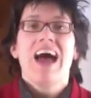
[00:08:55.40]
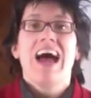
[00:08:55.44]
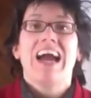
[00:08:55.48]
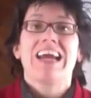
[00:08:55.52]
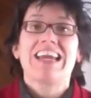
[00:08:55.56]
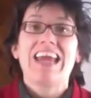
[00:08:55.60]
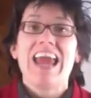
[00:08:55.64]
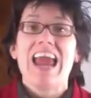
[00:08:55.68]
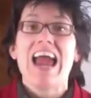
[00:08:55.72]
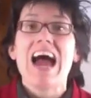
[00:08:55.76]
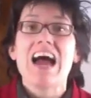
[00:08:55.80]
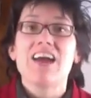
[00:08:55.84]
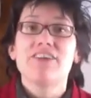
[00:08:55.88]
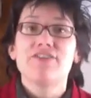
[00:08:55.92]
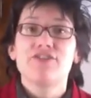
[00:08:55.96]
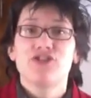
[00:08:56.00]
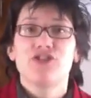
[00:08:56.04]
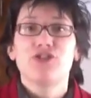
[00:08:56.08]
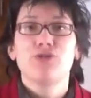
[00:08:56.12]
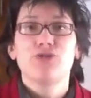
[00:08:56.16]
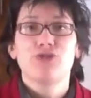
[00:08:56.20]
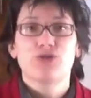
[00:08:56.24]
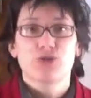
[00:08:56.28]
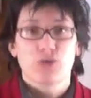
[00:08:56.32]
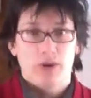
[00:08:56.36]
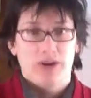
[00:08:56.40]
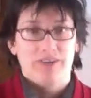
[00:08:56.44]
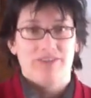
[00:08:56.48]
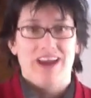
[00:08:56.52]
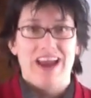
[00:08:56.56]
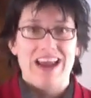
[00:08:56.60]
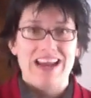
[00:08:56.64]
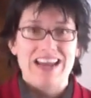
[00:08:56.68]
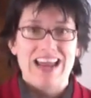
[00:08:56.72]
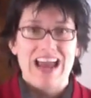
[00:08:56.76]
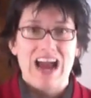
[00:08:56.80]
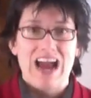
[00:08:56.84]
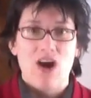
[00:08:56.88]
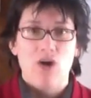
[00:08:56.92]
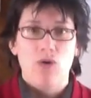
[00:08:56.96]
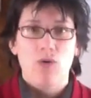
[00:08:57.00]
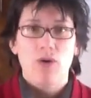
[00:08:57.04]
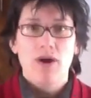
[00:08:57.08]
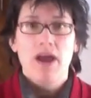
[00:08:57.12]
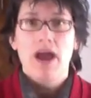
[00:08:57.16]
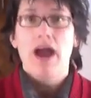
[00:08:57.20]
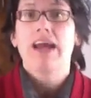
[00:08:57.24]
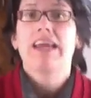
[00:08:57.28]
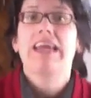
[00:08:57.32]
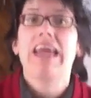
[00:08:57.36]
I can't do joy right now.
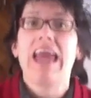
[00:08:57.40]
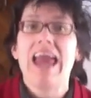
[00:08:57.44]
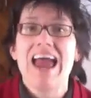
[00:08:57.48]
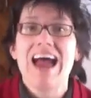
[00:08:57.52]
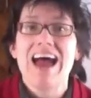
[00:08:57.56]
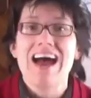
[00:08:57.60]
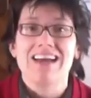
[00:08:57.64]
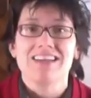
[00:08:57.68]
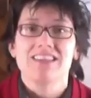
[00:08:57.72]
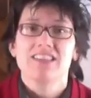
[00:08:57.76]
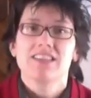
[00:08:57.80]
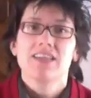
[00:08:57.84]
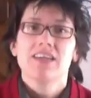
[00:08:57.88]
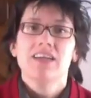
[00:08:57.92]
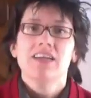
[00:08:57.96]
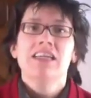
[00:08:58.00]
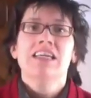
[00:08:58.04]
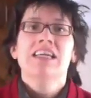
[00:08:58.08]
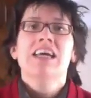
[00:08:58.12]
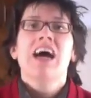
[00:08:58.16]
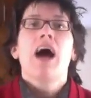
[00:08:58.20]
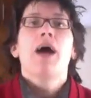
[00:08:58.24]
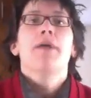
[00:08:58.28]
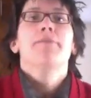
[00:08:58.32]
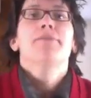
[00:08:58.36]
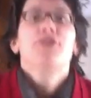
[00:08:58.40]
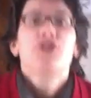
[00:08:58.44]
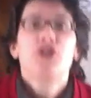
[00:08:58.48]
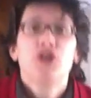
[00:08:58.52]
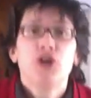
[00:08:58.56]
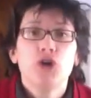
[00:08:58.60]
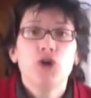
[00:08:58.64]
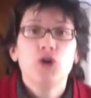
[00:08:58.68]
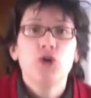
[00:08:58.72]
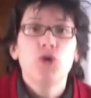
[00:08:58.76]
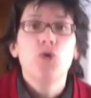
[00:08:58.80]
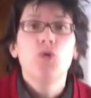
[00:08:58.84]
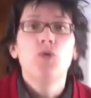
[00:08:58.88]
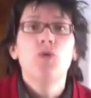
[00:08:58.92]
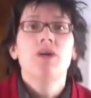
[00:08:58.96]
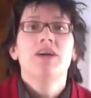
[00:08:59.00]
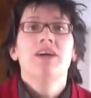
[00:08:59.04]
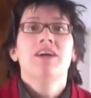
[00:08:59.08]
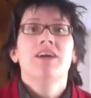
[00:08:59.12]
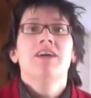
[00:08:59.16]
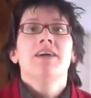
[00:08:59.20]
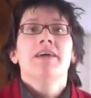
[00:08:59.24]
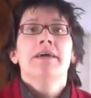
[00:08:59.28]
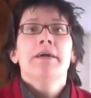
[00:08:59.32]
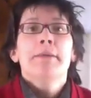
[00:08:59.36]
I can't. I'm too
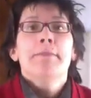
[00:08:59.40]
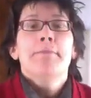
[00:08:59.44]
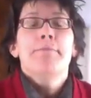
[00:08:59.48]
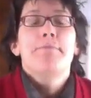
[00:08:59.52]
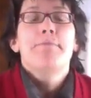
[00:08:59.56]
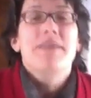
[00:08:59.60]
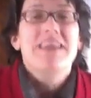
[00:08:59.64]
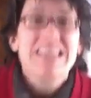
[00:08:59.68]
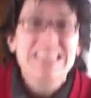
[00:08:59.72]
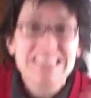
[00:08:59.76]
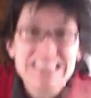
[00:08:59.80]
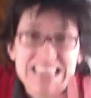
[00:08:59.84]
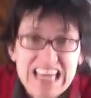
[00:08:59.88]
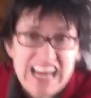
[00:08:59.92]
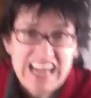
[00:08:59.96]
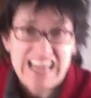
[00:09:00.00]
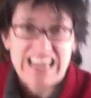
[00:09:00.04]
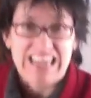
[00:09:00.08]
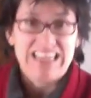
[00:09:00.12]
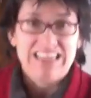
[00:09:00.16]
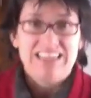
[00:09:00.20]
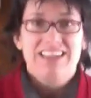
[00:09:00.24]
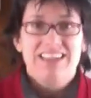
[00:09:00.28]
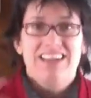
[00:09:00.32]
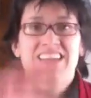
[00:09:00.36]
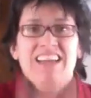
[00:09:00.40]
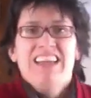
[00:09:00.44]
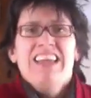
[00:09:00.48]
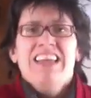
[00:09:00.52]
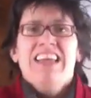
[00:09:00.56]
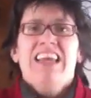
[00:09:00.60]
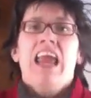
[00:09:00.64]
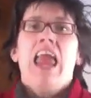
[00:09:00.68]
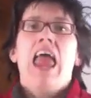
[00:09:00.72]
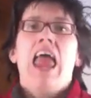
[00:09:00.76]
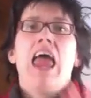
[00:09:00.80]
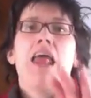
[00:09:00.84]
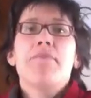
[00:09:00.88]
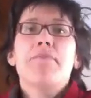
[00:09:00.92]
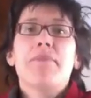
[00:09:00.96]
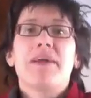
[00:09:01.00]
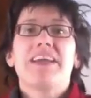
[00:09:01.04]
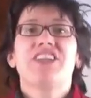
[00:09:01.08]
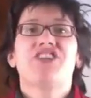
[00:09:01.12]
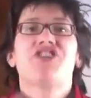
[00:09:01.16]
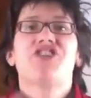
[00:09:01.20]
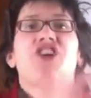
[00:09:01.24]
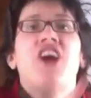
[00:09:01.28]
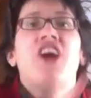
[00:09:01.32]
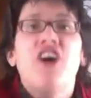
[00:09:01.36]
busy, and my
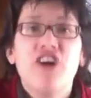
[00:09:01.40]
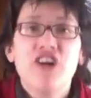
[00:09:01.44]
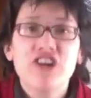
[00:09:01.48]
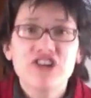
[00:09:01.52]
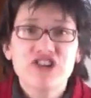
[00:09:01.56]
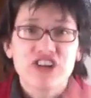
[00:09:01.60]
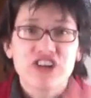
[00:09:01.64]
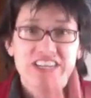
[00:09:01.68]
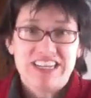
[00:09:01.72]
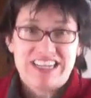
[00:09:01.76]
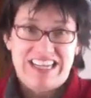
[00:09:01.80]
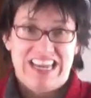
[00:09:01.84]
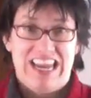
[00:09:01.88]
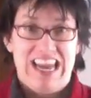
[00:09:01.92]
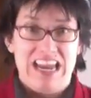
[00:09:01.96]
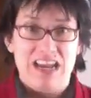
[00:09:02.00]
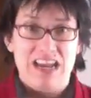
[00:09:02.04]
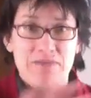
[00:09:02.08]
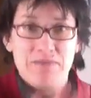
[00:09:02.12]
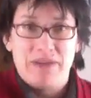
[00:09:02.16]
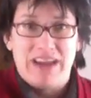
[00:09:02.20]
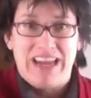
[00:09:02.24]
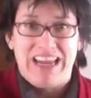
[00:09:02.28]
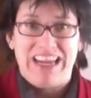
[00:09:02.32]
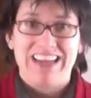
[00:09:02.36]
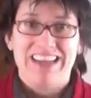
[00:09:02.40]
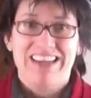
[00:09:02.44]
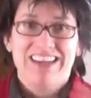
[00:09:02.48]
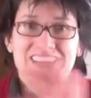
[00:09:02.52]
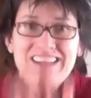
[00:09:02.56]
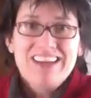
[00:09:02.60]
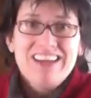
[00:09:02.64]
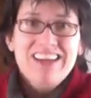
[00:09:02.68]
children gave me,